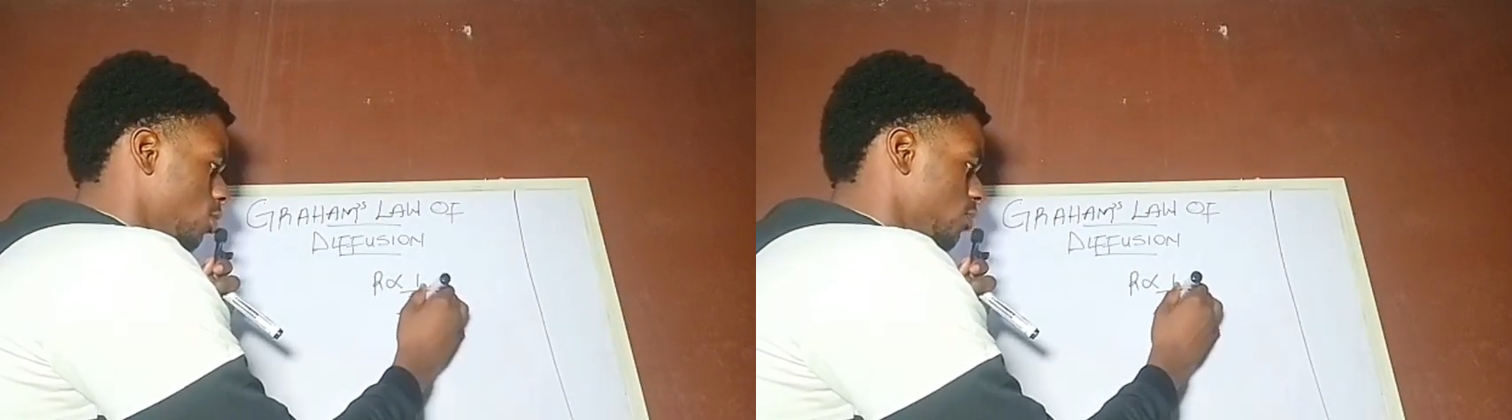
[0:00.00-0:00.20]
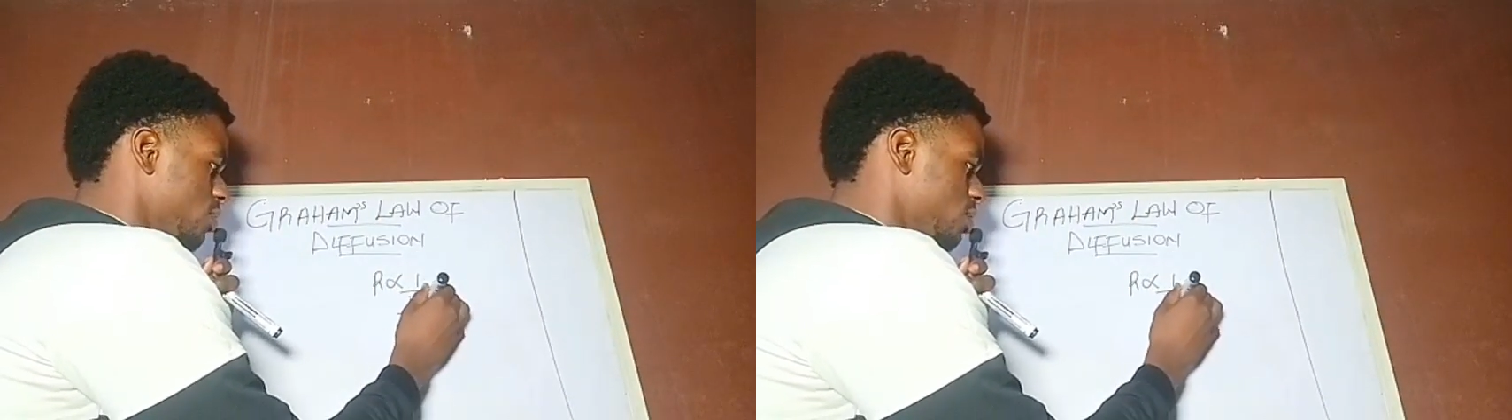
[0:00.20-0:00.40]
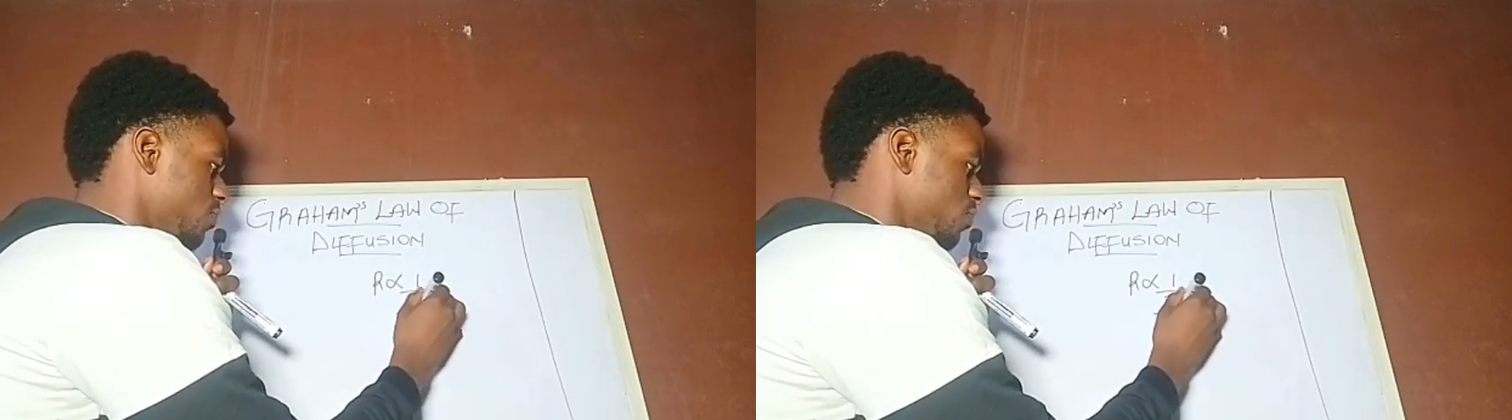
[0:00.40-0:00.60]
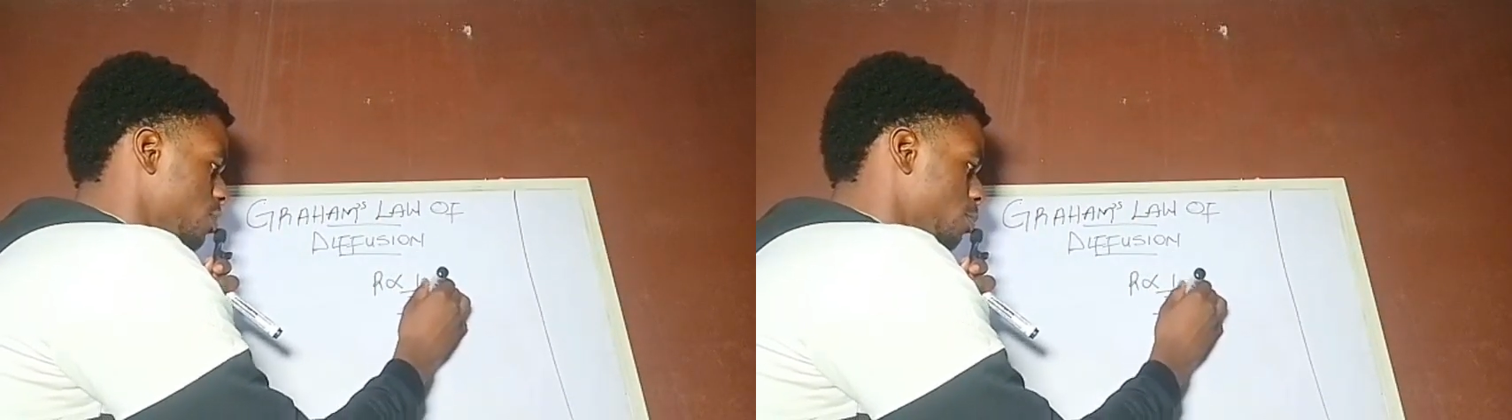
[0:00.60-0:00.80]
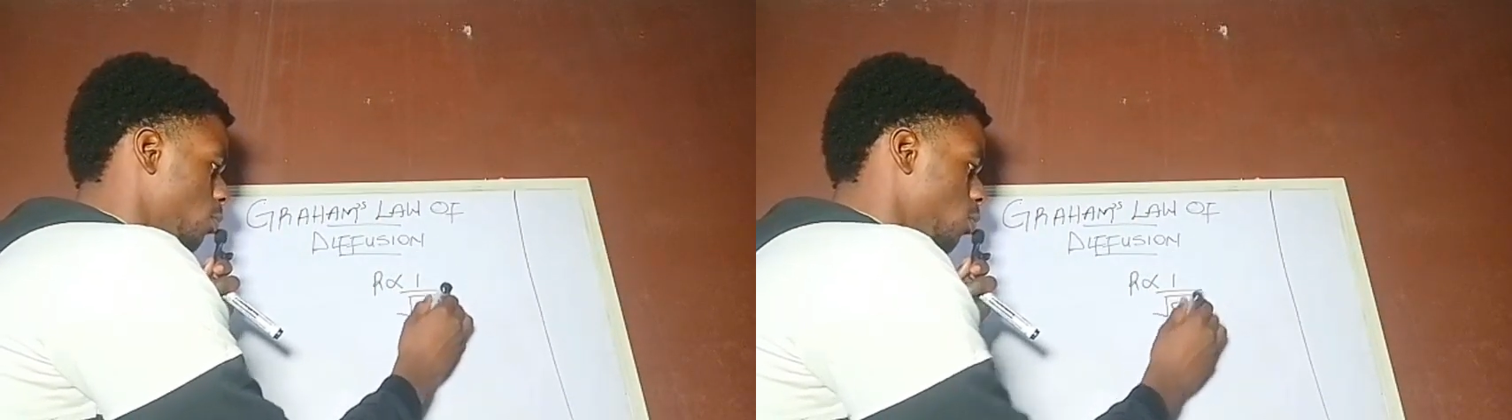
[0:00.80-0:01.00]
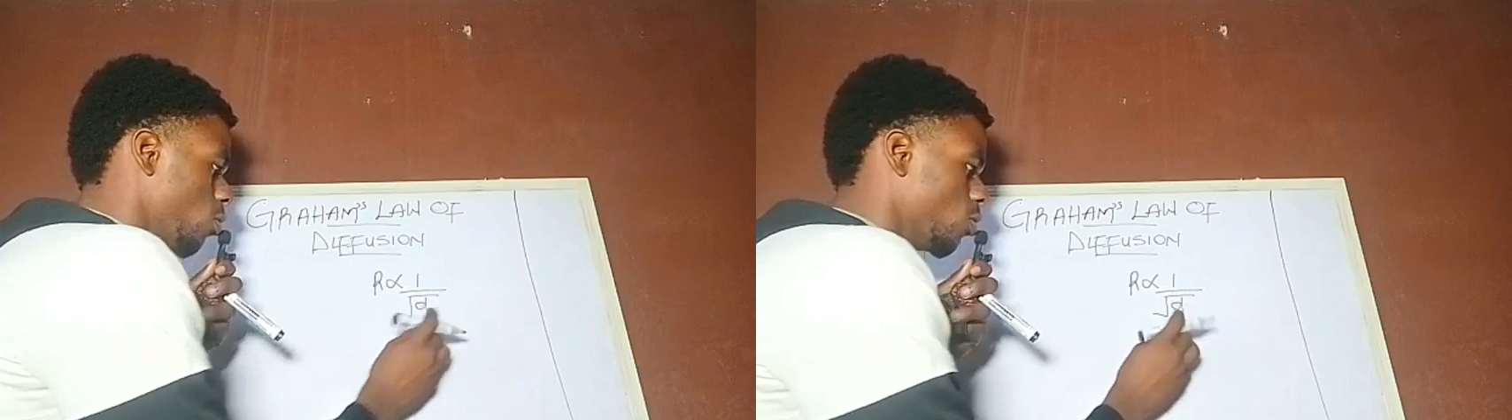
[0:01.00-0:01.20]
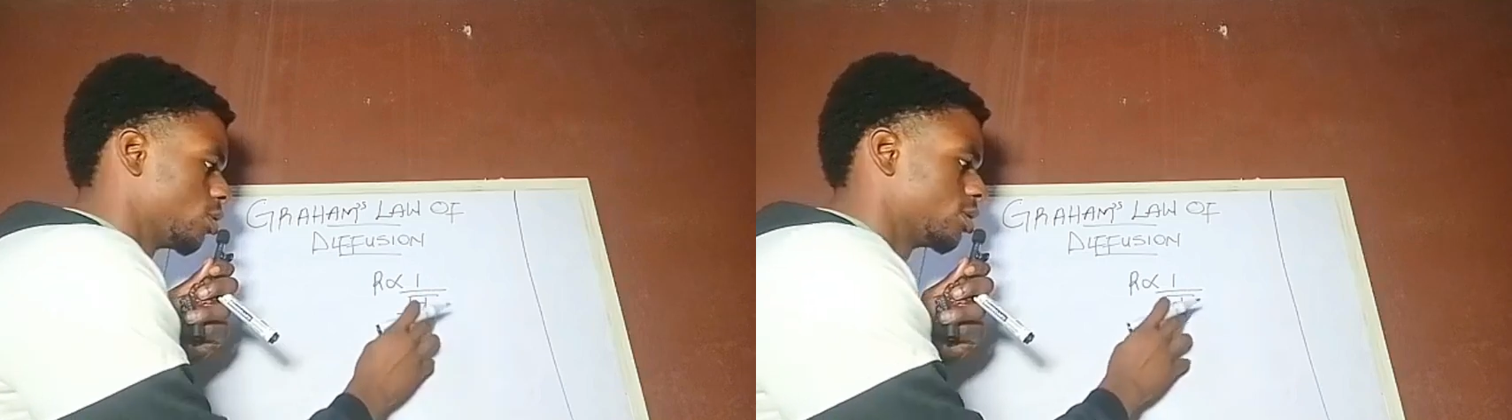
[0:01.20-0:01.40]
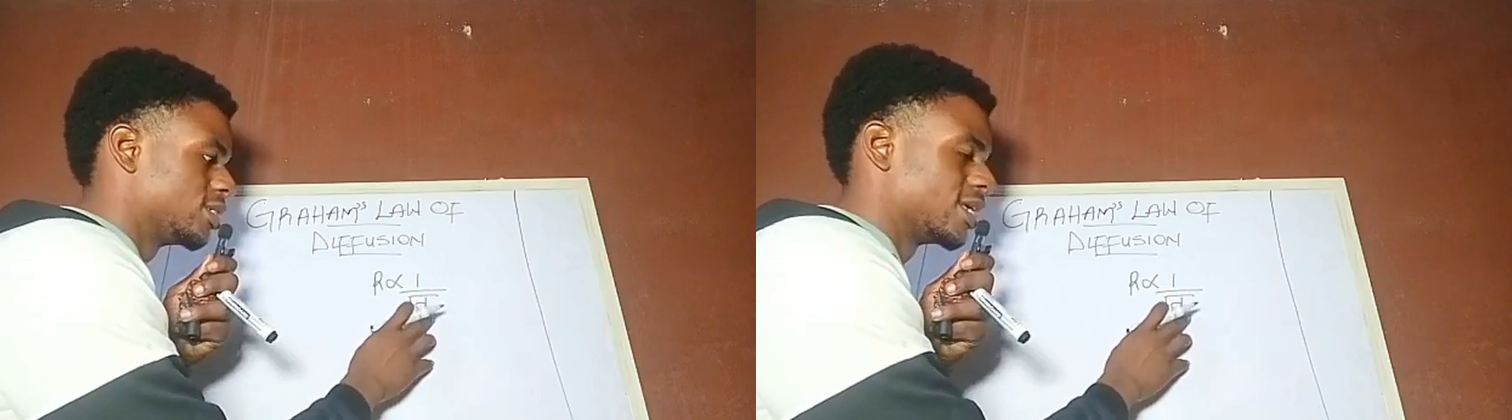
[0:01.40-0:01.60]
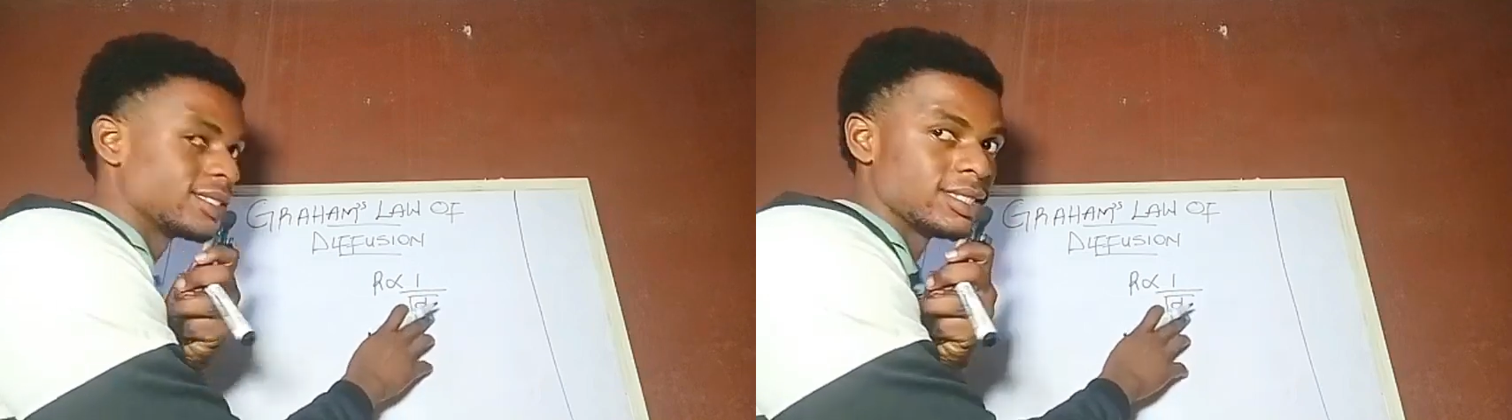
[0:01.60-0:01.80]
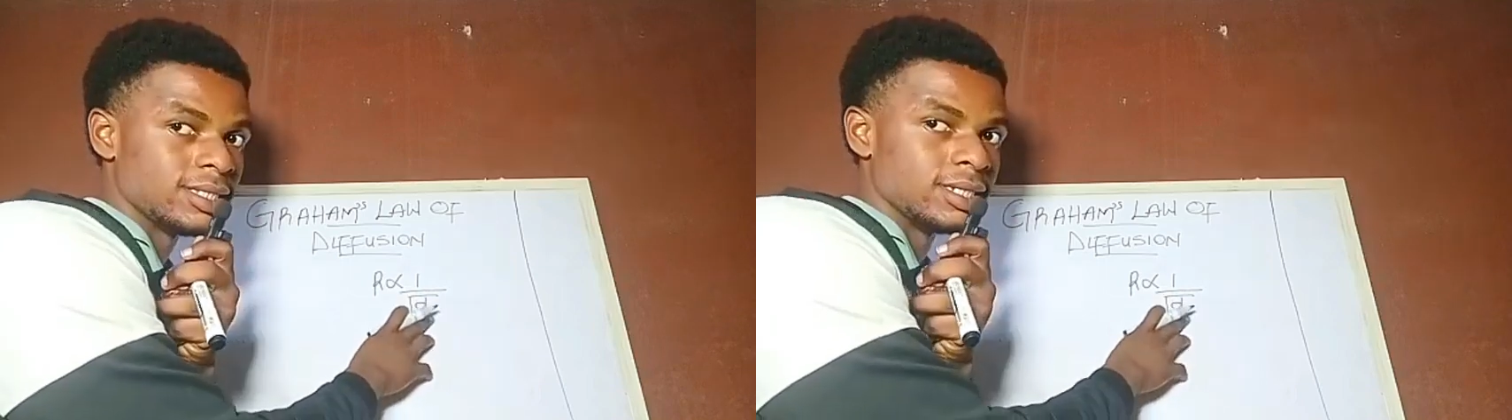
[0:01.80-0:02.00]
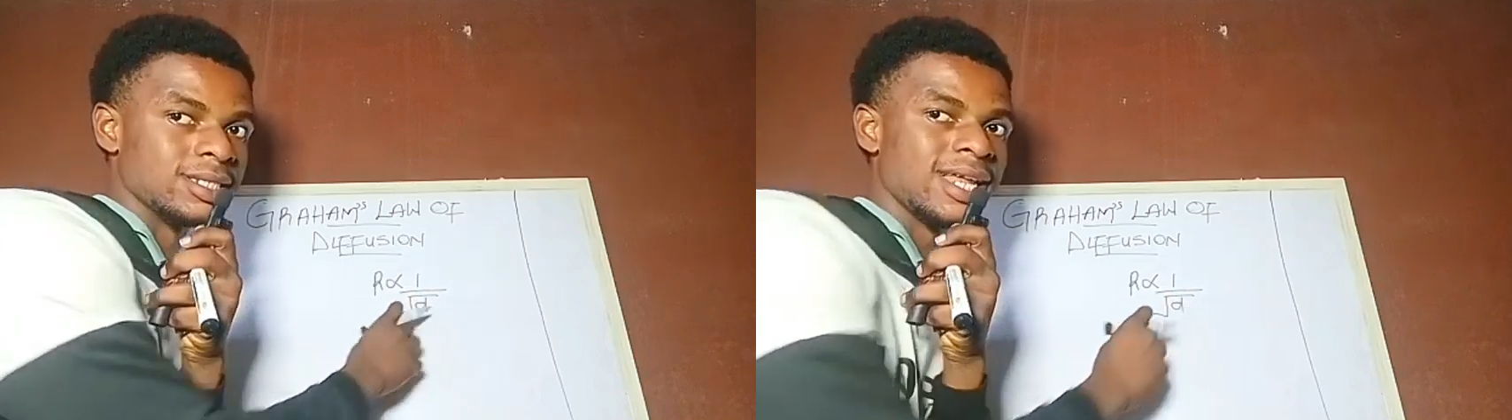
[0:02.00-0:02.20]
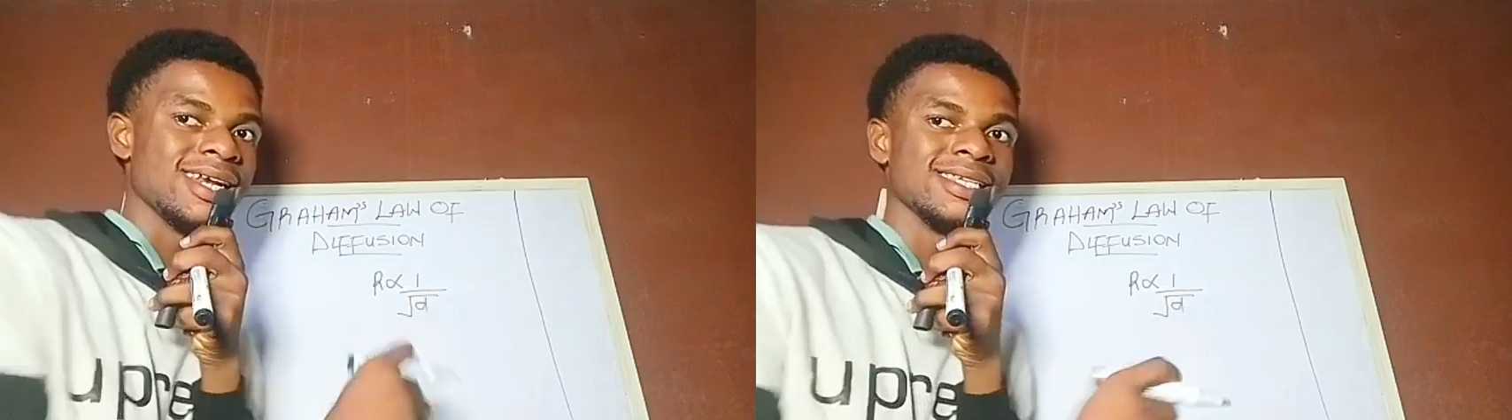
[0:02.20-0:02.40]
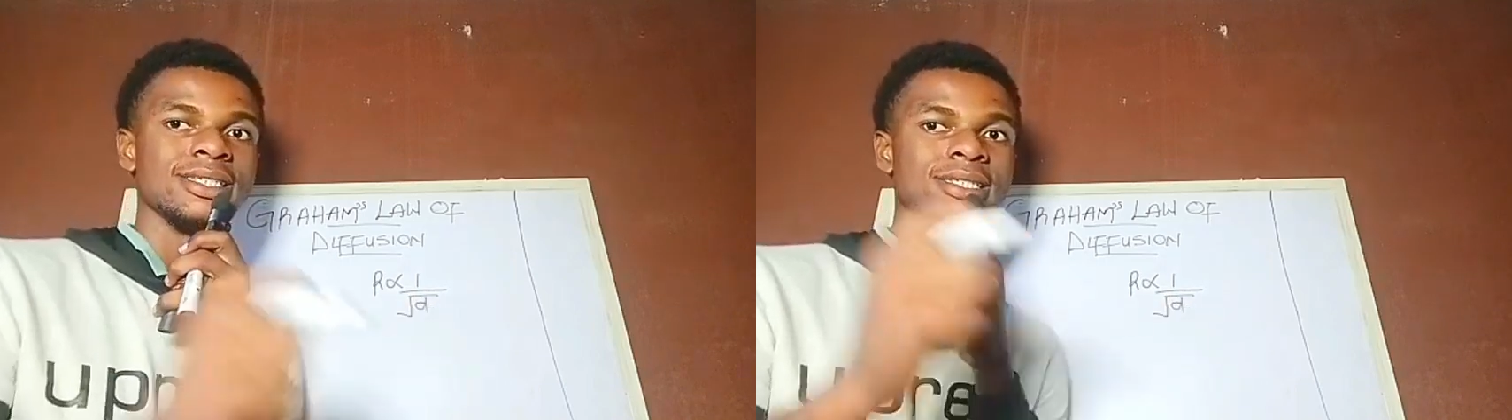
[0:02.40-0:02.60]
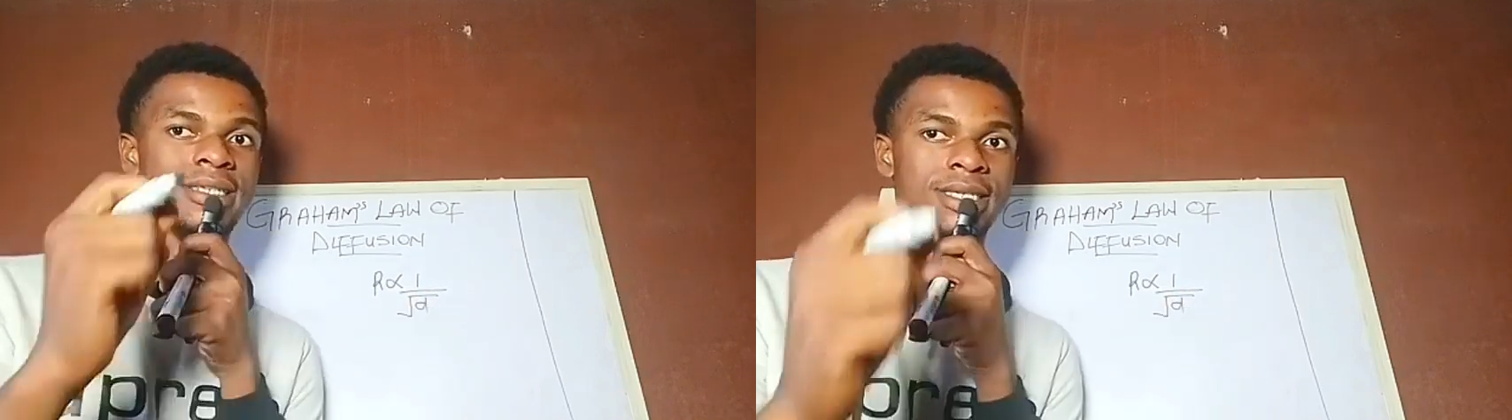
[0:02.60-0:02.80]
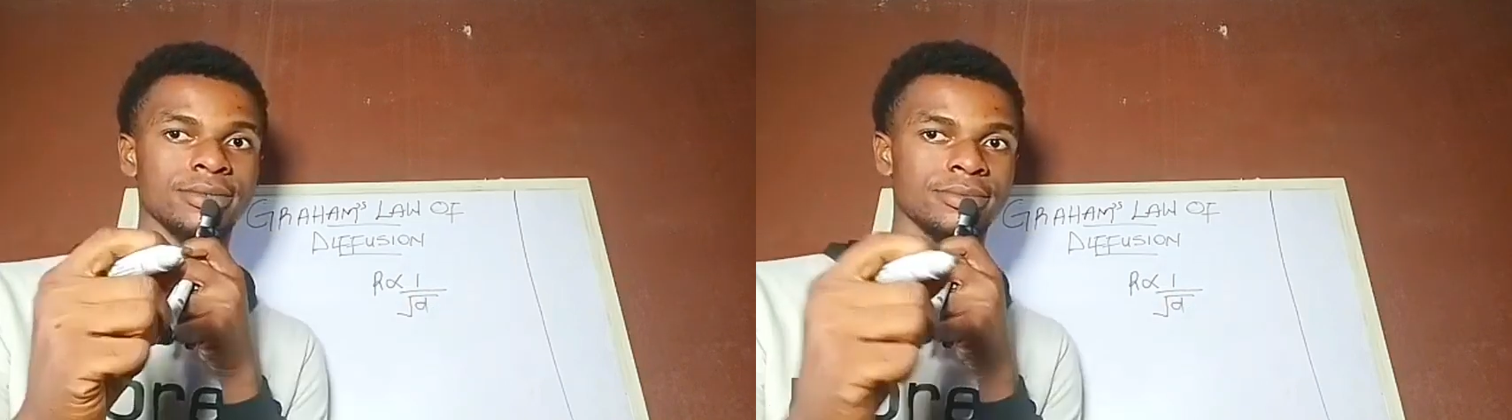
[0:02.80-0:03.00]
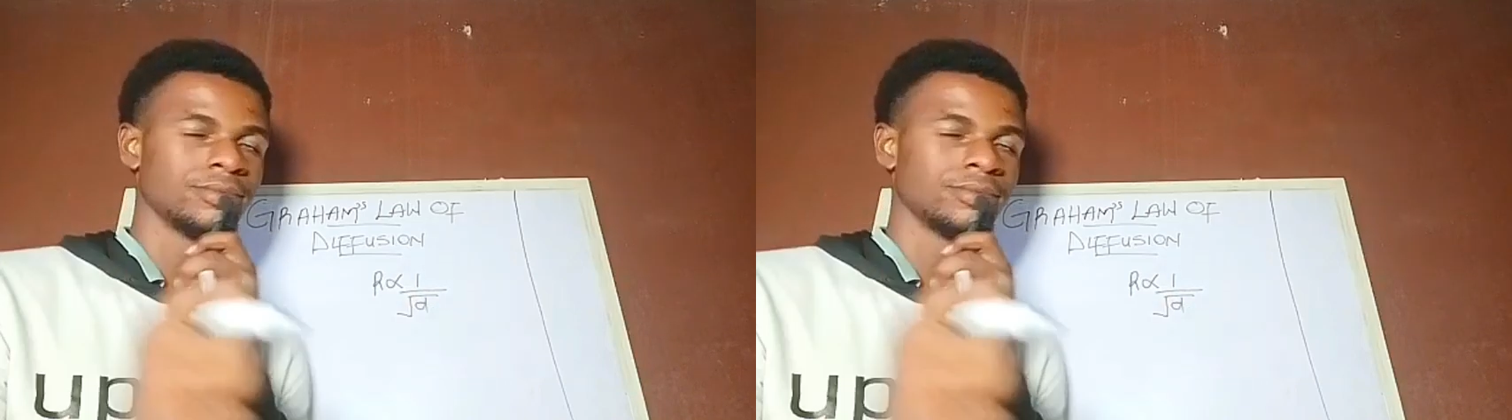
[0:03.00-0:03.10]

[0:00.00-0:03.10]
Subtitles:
of its vapor density. That is the D.